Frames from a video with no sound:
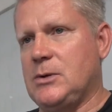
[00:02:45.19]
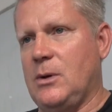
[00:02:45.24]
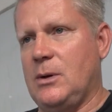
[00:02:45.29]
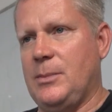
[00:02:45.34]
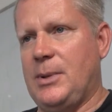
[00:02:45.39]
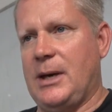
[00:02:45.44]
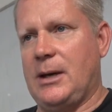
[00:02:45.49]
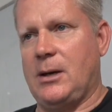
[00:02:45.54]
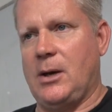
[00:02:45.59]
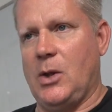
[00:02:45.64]
going
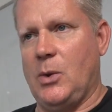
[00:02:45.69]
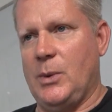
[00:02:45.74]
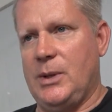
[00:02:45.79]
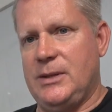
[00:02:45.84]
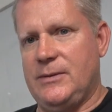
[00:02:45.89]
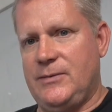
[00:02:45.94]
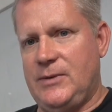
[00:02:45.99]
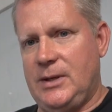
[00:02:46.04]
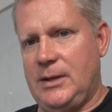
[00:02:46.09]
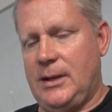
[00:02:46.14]
back all the way
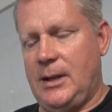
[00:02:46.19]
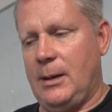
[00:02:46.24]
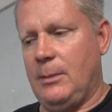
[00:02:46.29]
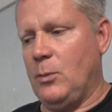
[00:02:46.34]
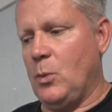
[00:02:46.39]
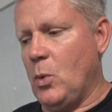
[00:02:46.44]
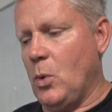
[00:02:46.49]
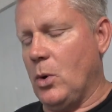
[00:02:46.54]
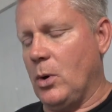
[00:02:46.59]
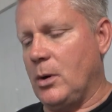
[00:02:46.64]
to the
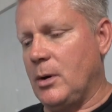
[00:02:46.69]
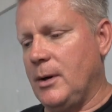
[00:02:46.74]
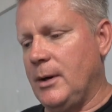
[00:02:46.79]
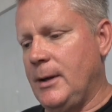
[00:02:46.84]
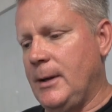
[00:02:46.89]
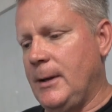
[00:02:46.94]
Vietnam War.